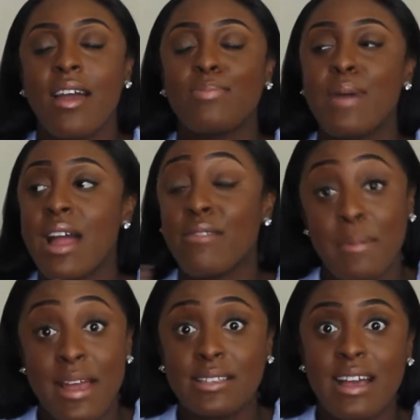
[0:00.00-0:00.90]
my
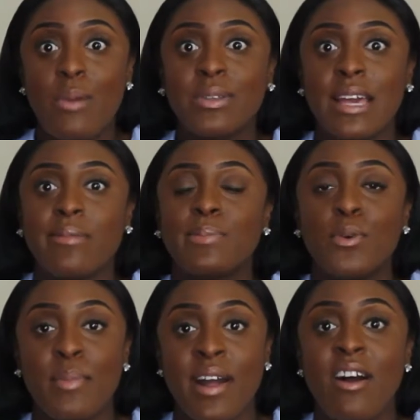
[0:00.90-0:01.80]
repairs guy was able to
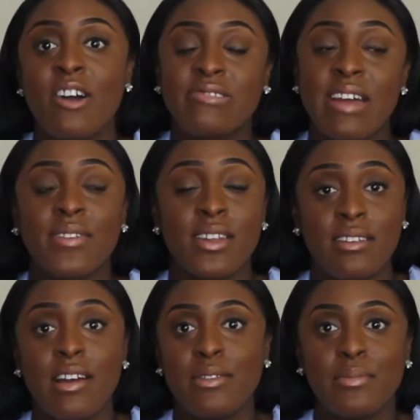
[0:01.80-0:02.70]
put my hard drive in
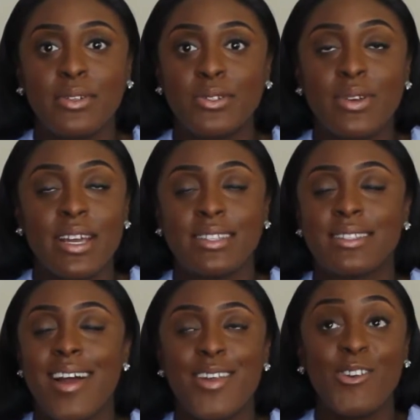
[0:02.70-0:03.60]
another model. It's
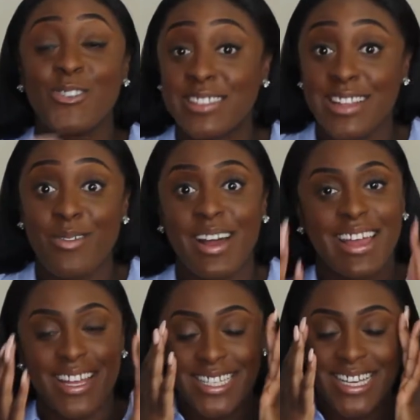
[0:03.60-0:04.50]
a lot slower.
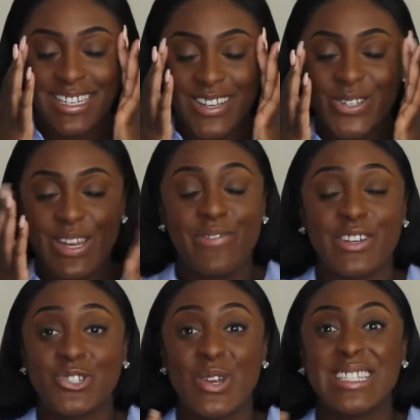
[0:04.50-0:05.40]
It literally
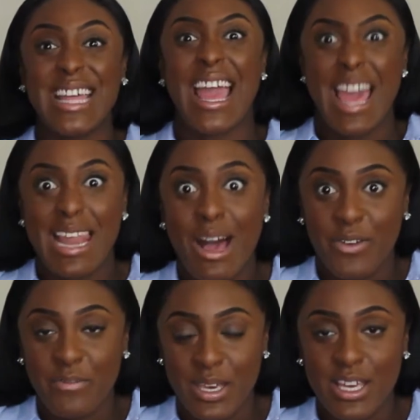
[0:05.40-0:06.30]
frustrates the hell out
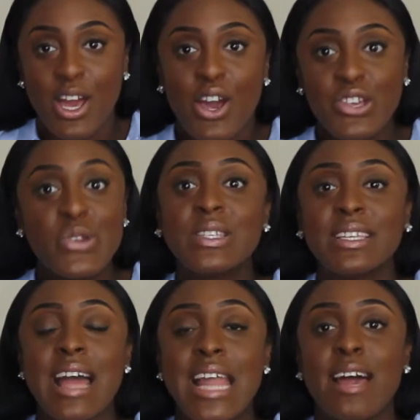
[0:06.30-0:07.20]
of me using
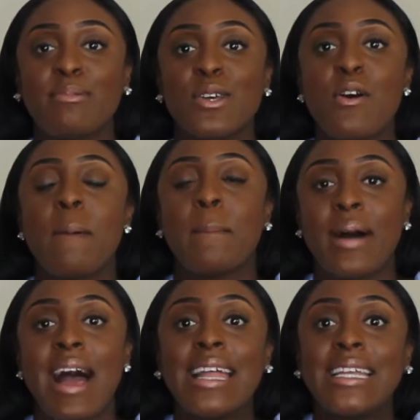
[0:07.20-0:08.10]
that laptop,
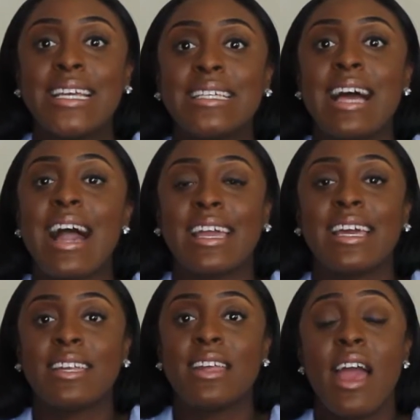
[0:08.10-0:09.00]
but at least I
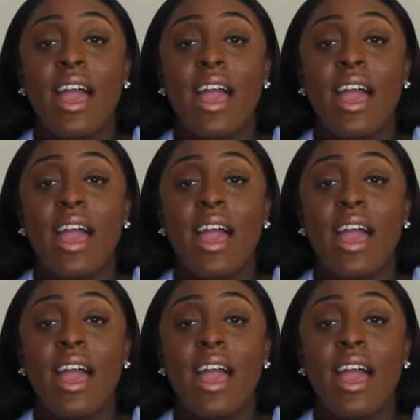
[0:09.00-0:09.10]
can